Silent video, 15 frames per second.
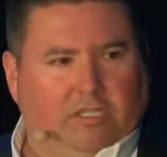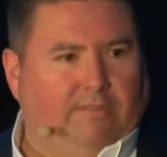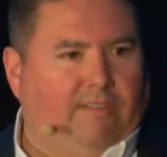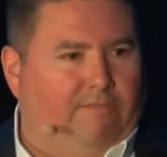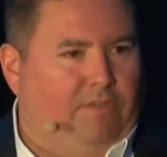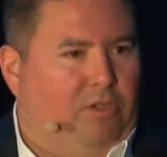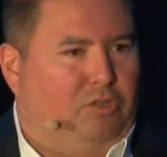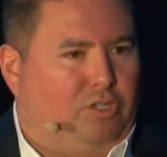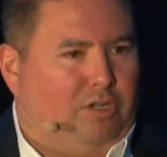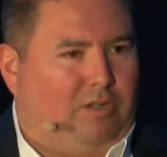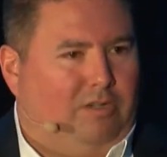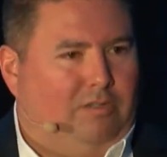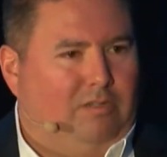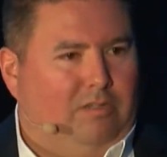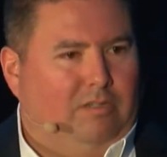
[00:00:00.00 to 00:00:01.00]
of the future.
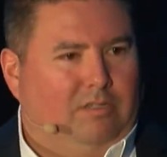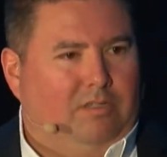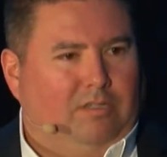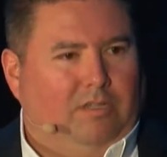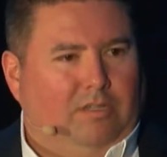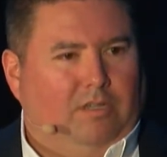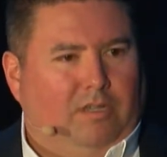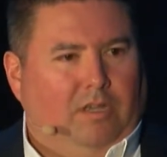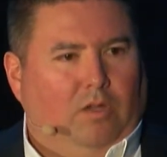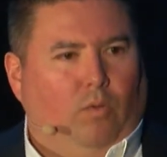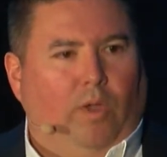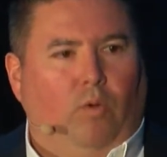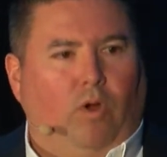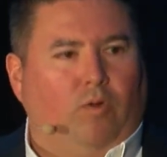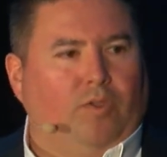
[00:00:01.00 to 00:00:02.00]
We
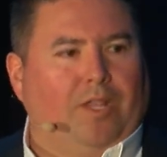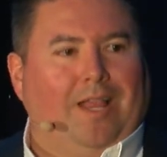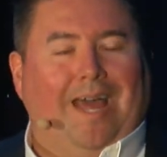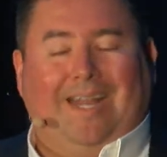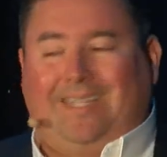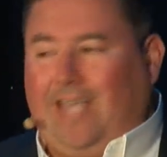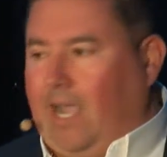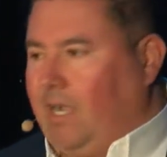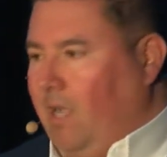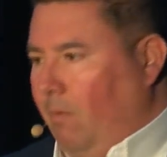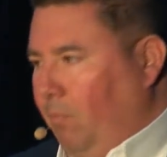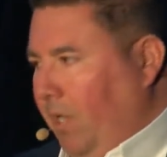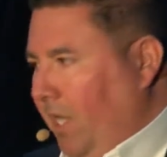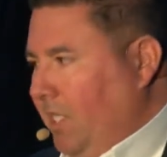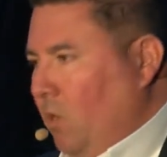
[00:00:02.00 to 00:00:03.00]
work with a lot of tech
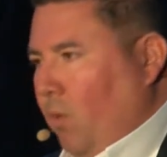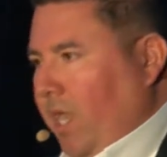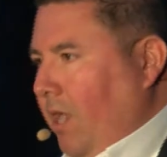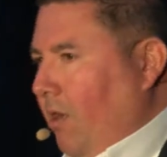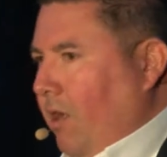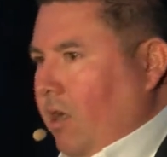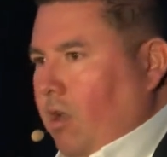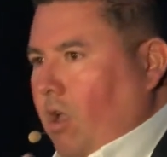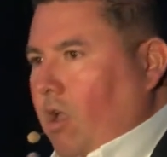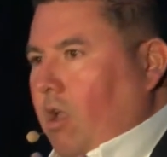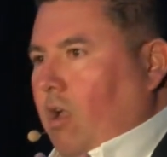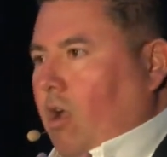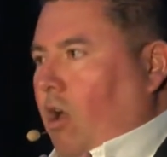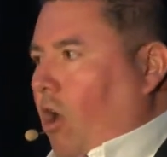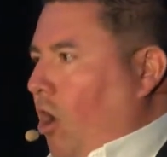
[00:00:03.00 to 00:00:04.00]
companies, and we hear it
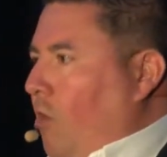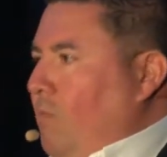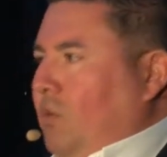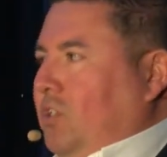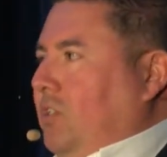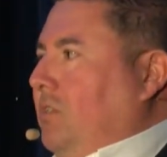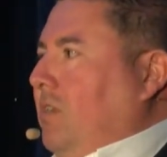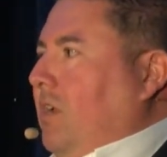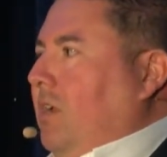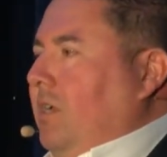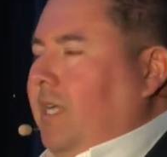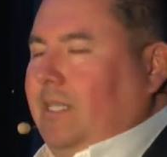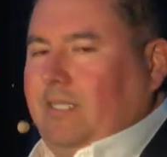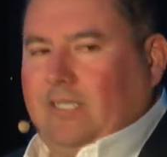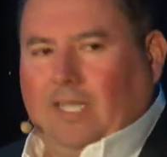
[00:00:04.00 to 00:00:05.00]
almost
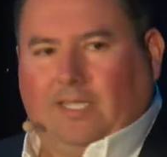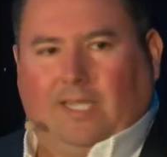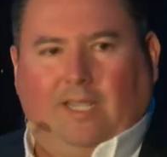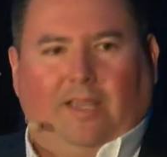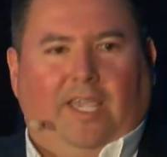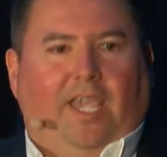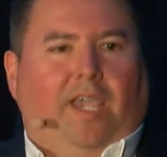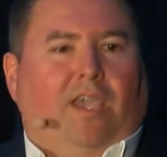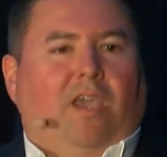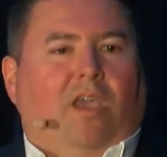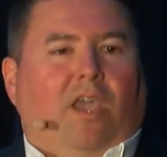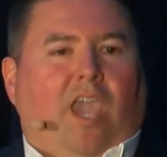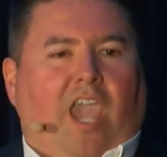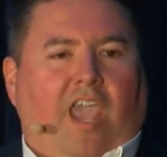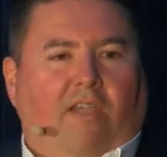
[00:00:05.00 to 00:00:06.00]
consistently
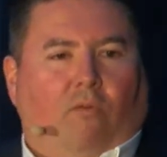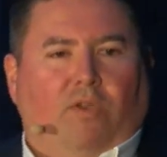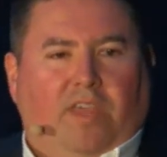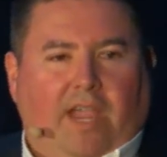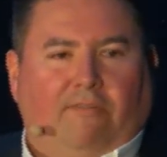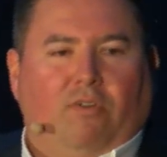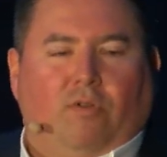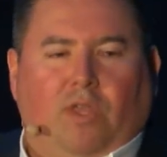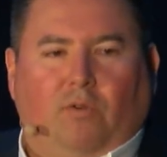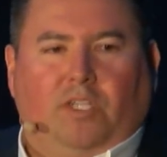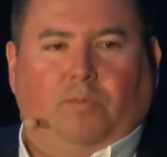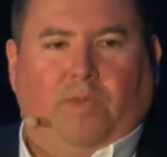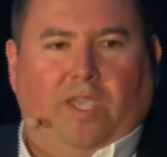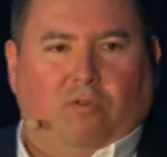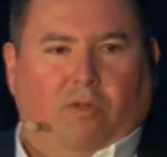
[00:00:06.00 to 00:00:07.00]
with everyone that we
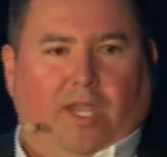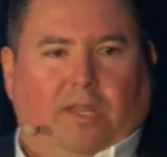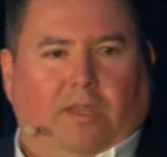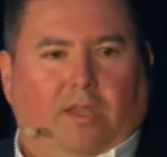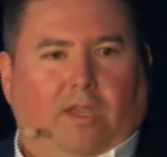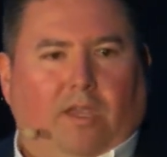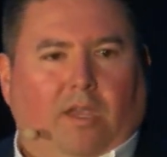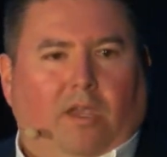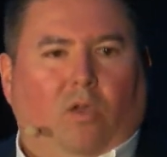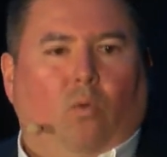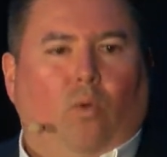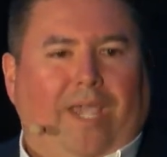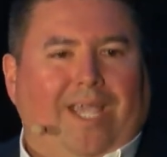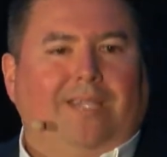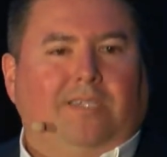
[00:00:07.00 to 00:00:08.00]
speak with.
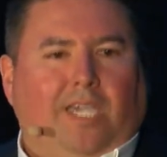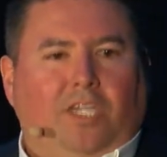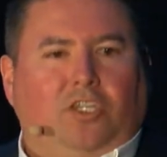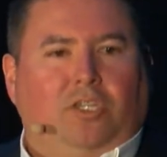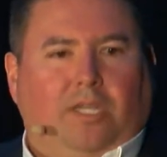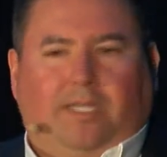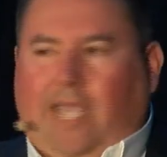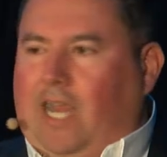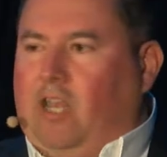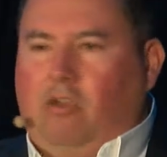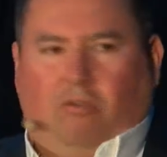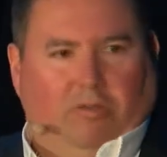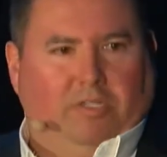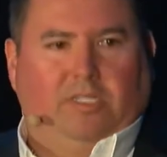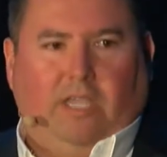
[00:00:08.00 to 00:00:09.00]
We can teach you the
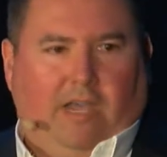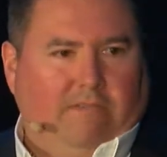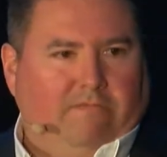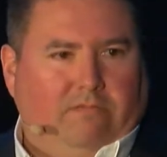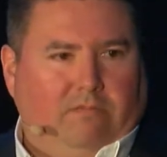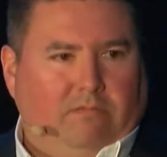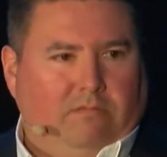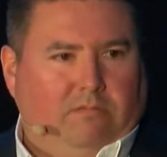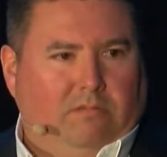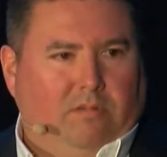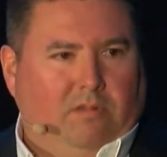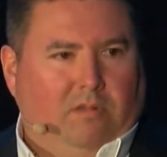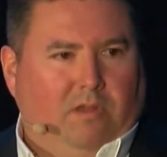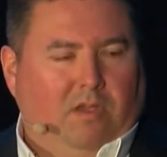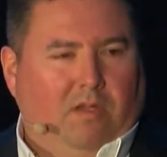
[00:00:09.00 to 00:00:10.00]
technical stuff.
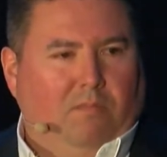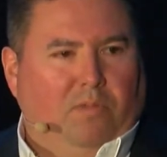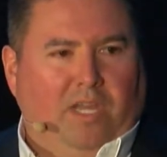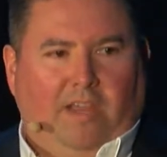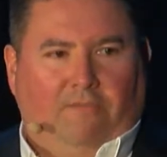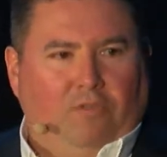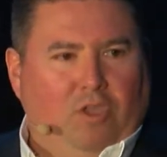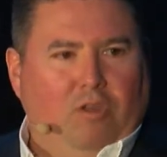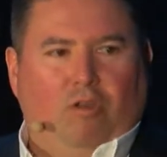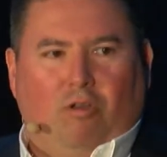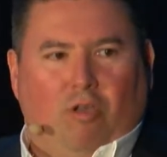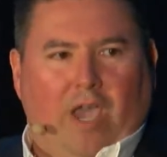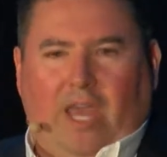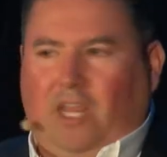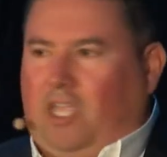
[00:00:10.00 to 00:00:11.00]
But if you don't know
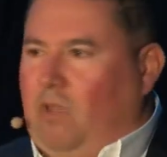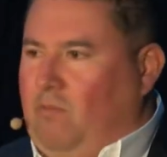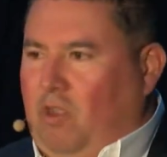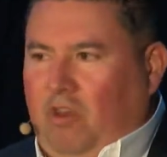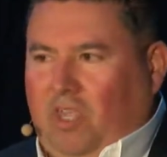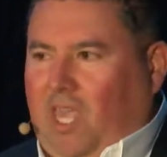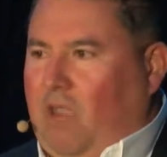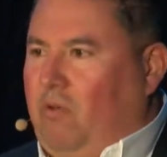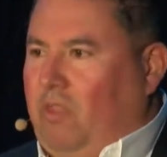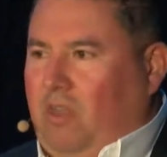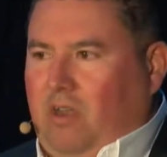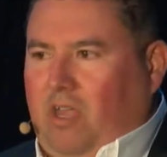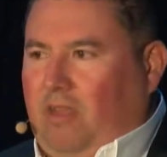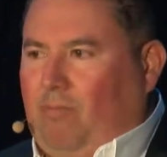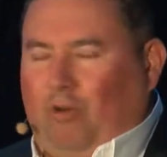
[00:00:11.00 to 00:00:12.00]
how to communicate with
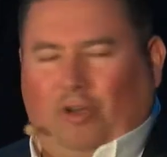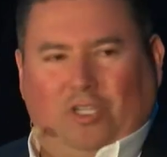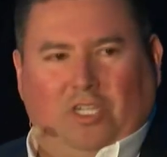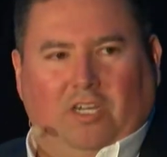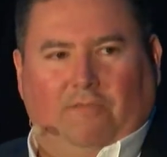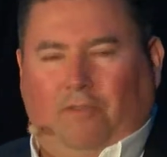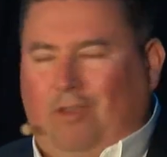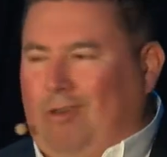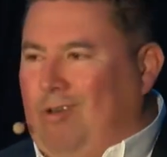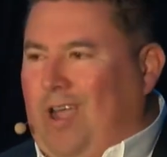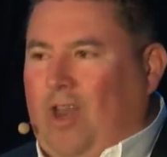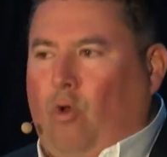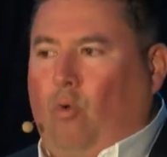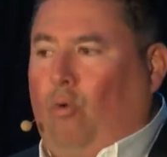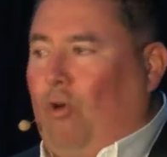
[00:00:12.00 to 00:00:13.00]
another person, if you don't know how
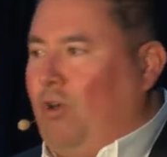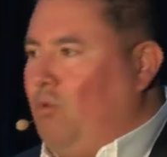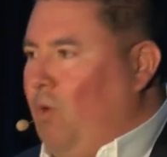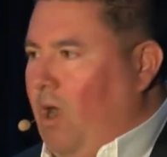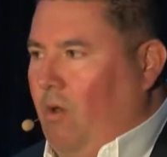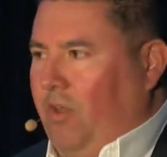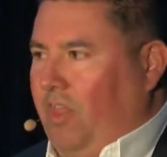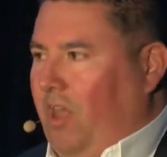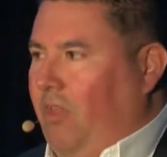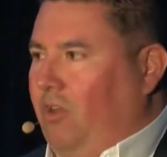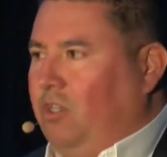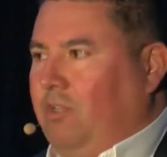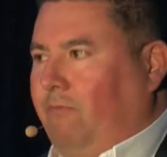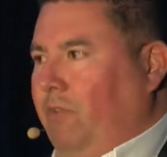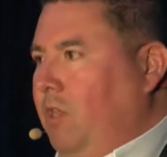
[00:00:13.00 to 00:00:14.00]
to work well with
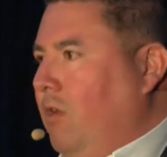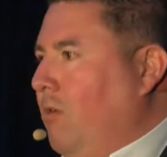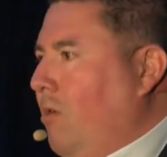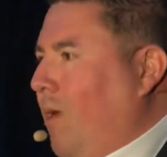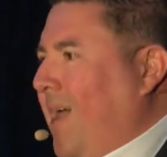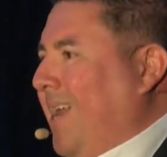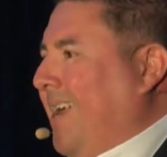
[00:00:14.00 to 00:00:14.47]
others, if you don't know how to